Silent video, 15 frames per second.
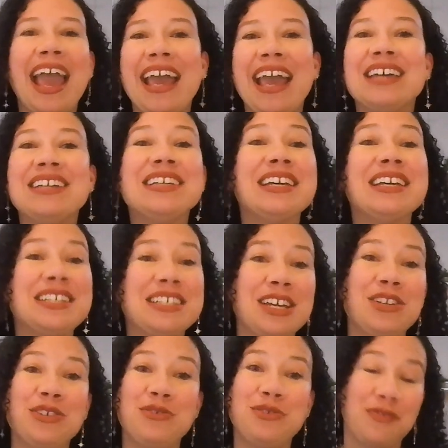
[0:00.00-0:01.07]
and
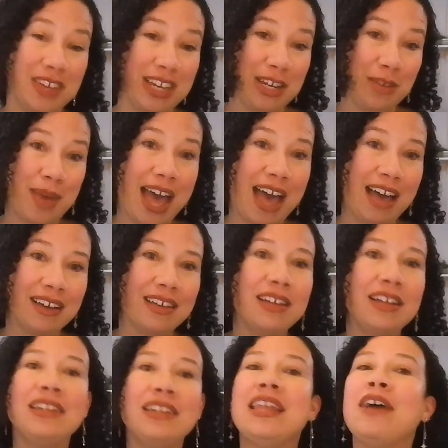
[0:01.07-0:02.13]
continued feedback
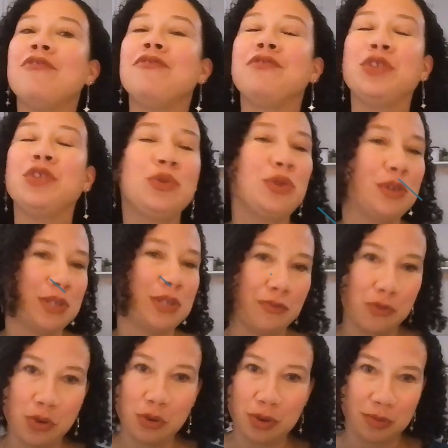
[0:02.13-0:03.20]
that fuels
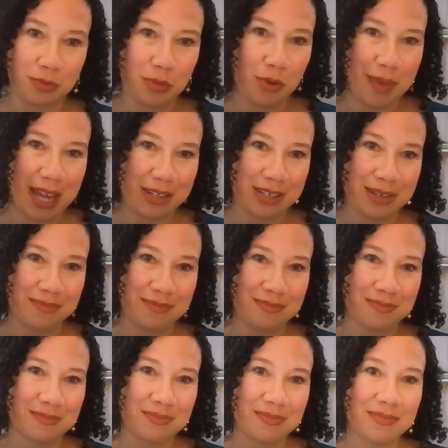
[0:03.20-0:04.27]
forward momentum.
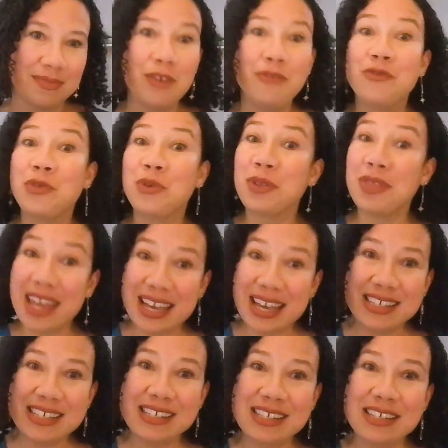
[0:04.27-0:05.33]
For
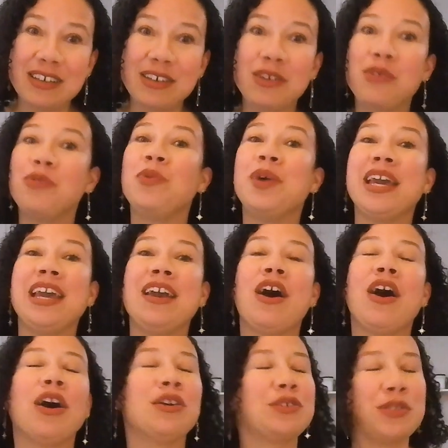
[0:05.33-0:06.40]
this, we
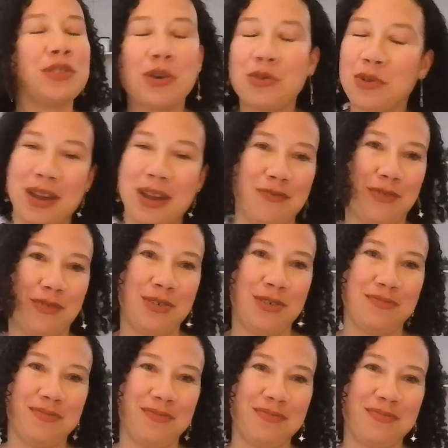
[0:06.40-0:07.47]
are so
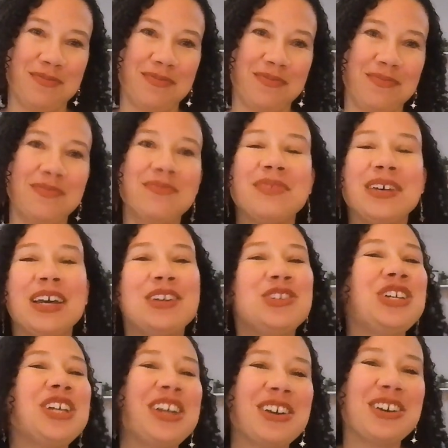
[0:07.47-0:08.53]
grateful.
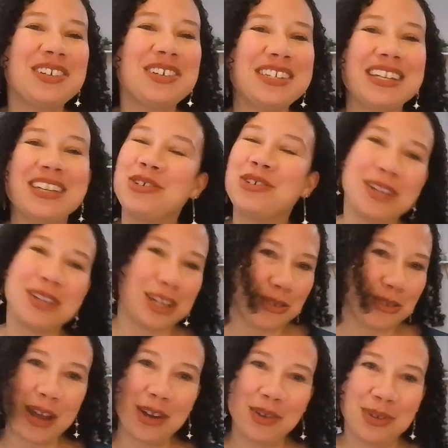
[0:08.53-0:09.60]
Cheers to an
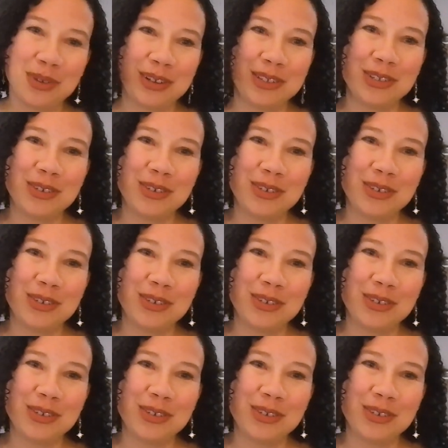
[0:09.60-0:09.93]
incredible